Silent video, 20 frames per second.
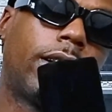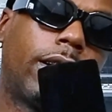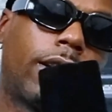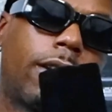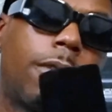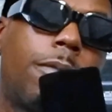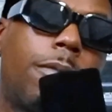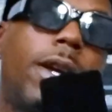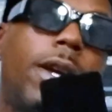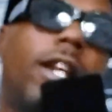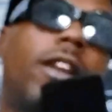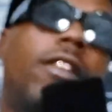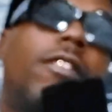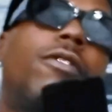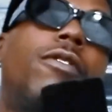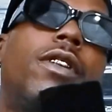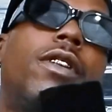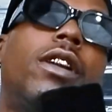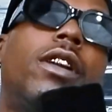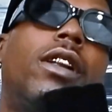make it
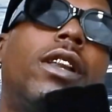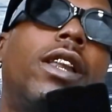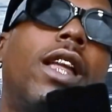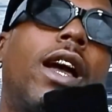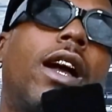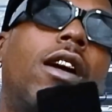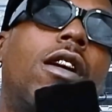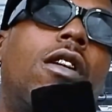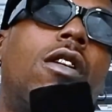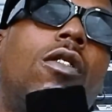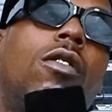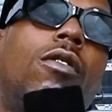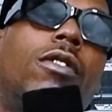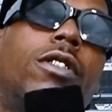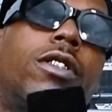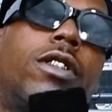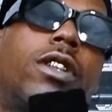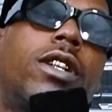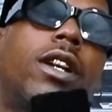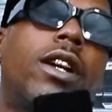feel like a
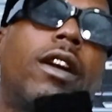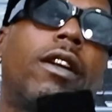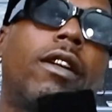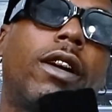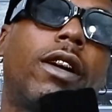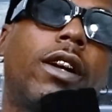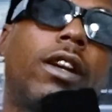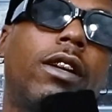oversharing